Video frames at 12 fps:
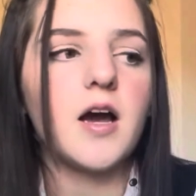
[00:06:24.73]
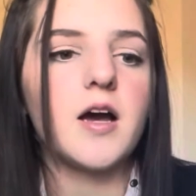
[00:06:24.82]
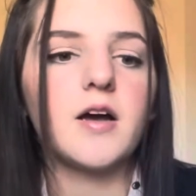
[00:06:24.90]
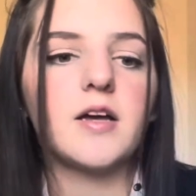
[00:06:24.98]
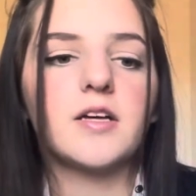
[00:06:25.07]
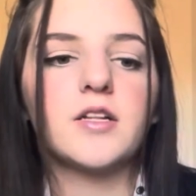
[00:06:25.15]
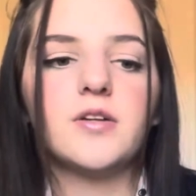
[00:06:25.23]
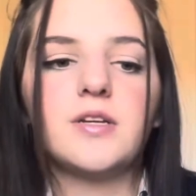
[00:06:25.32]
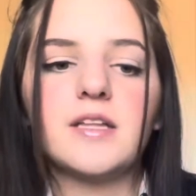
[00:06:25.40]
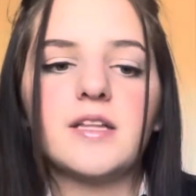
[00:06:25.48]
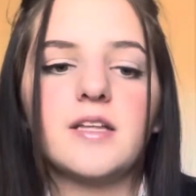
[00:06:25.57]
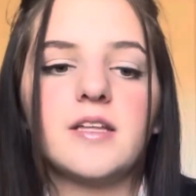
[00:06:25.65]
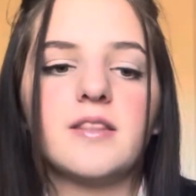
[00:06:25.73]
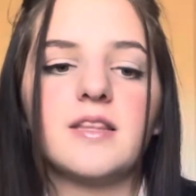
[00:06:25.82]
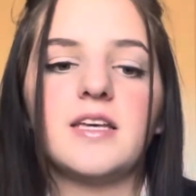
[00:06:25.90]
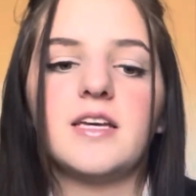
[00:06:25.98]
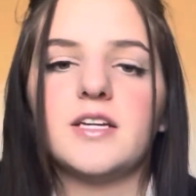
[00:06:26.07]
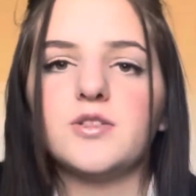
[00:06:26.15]
including the
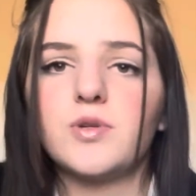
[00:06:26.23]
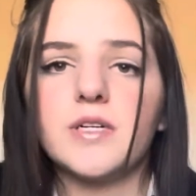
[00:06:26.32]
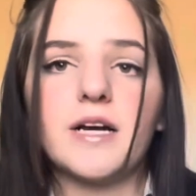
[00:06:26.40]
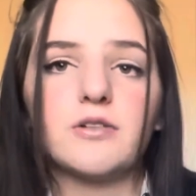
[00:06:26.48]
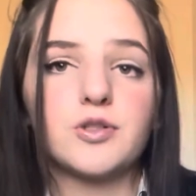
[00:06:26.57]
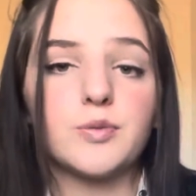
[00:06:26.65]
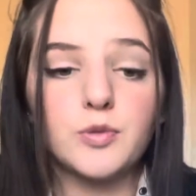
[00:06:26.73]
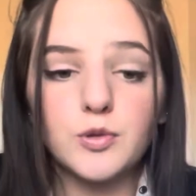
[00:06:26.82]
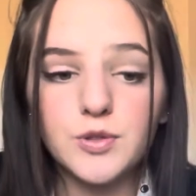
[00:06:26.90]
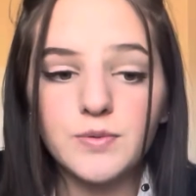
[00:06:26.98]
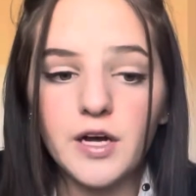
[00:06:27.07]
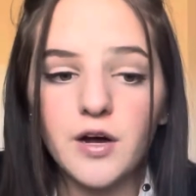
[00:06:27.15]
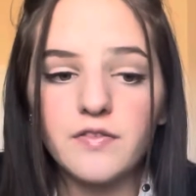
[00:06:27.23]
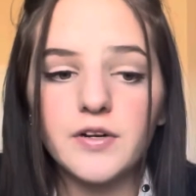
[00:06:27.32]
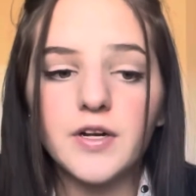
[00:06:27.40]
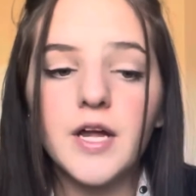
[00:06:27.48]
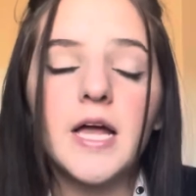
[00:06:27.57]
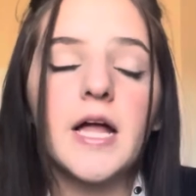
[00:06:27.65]
indoor and outdoor pools we offer,
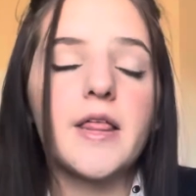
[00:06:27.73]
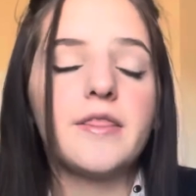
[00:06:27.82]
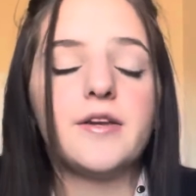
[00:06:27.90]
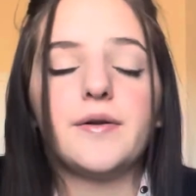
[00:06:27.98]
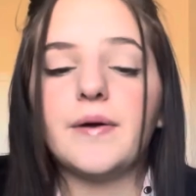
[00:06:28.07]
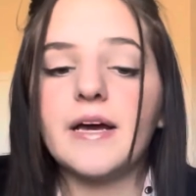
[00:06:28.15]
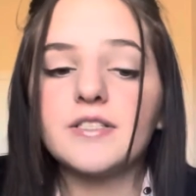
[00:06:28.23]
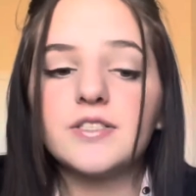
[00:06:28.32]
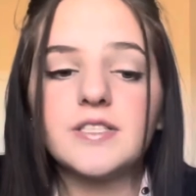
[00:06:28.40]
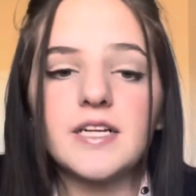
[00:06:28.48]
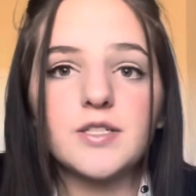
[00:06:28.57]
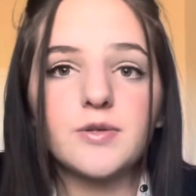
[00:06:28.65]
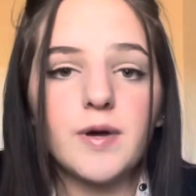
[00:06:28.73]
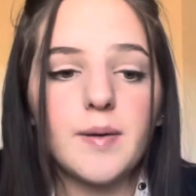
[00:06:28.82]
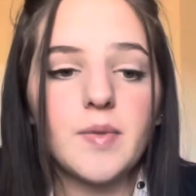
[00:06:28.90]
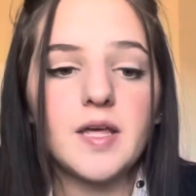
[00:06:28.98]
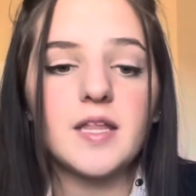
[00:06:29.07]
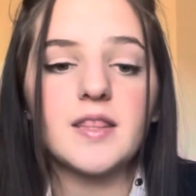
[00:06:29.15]
the new exercise
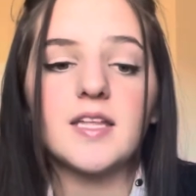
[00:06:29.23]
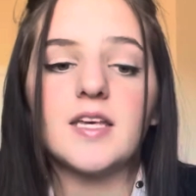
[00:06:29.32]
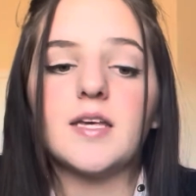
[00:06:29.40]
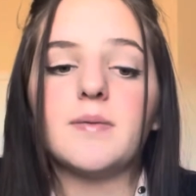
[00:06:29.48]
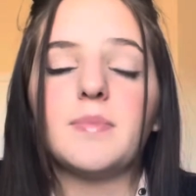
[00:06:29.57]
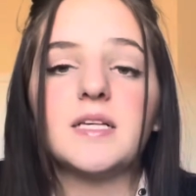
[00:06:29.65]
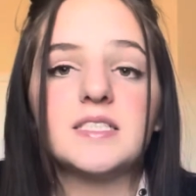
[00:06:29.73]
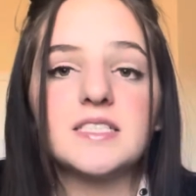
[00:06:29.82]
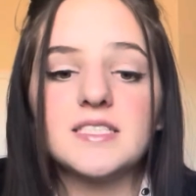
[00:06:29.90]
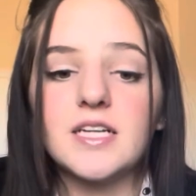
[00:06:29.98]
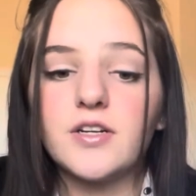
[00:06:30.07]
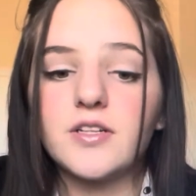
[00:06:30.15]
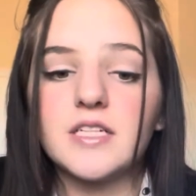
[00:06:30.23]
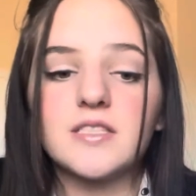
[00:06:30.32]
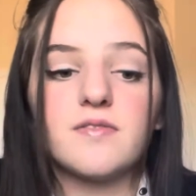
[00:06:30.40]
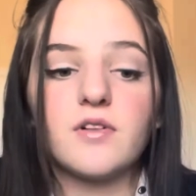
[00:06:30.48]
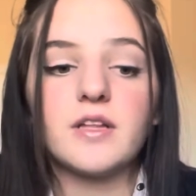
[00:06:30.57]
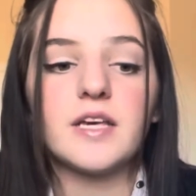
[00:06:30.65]
equipment, the business center that's
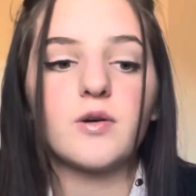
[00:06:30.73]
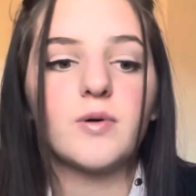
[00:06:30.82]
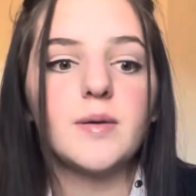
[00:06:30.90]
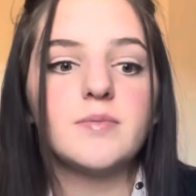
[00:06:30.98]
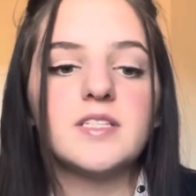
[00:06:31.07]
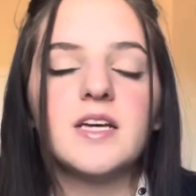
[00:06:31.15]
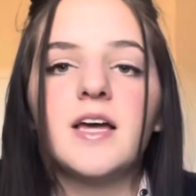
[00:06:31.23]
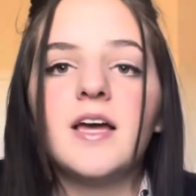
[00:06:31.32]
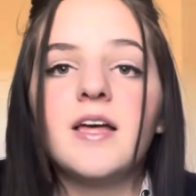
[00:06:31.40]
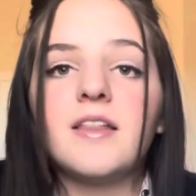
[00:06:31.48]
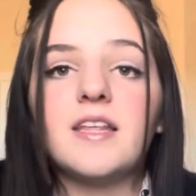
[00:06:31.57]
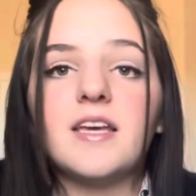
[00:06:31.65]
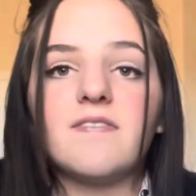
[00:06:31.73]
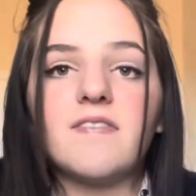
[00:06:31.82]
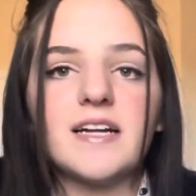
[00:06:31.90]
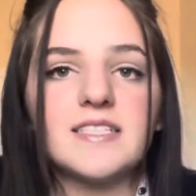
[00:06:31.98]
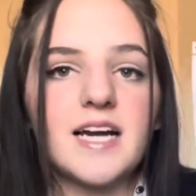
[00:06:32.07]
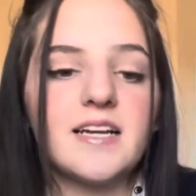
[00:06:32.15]
fully equipped, the fine
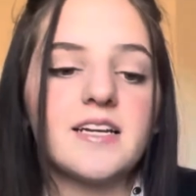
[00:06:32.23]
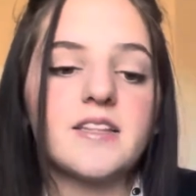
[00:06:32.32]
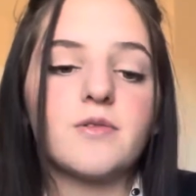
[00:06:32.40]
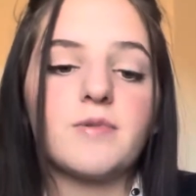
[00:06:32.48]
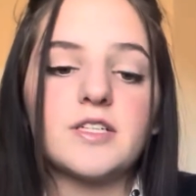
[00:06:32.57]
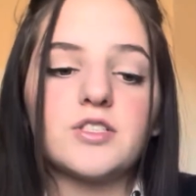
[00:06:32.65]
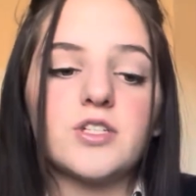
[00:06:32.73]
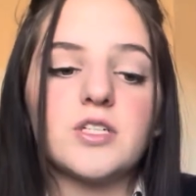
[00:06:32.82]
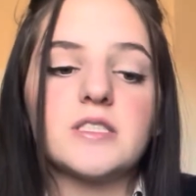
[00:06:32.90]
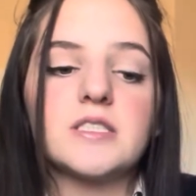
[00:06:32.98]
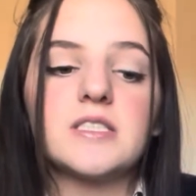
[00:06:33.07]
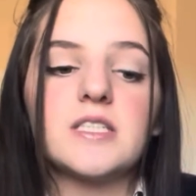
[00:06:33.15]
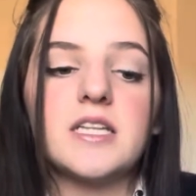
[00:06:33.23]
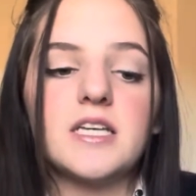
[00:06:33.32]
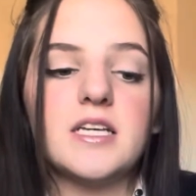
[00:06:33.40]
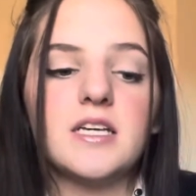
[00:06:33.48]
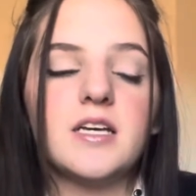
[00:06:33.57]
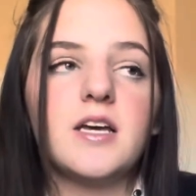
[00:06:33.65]
dining, the restaurants, the